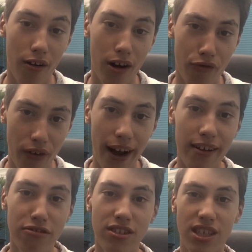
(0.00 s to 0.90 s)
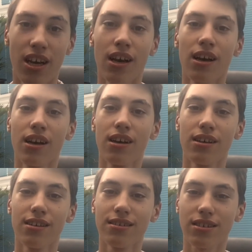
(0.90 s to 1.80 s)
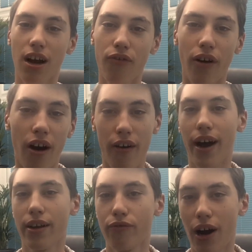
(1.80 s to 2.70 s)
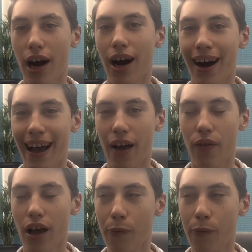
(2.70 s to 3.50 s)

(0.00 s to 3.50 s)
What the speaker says: friends so far, and that I'm